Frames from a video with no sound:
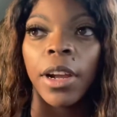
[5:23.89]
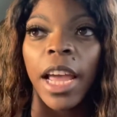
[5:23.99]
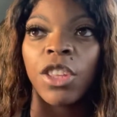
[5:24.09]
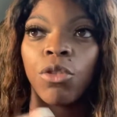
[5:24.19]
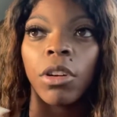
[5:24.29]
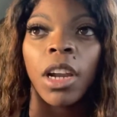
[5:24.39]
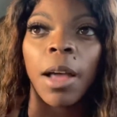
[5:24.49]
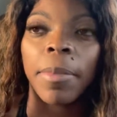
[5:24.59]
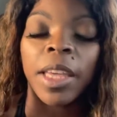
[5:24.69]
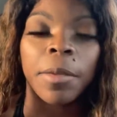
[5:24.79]
and you are
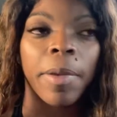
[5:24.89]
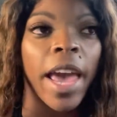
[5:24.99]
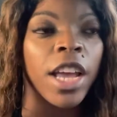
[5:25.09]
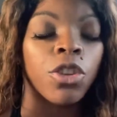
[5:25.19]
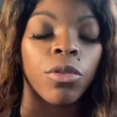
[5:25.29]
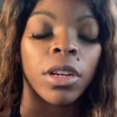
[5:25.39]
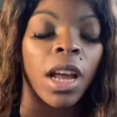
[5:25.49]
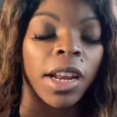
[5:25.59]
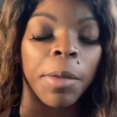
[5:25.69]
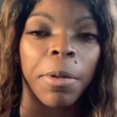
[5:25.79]
not being paid, you are
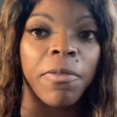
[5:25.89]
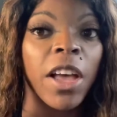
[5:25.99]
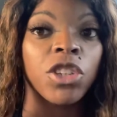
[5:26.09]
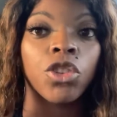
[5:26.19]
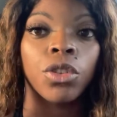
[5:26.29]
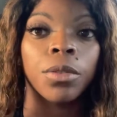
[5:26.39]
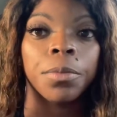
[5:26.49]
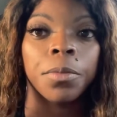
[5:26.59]
not a professional.